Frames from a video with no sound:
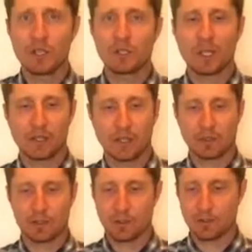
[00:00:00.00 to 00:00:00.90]
Once you get
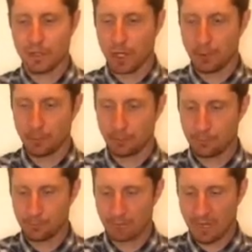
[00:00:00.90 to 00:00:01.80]
those screws out,
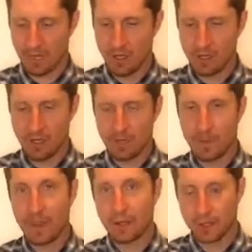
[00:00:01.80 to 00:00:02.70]

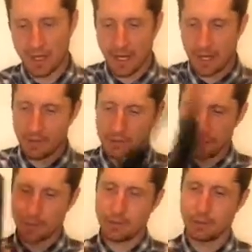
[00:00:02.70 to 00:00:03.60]
you're going to have
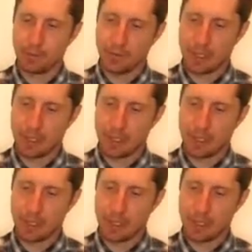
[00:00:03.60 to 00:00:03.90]
to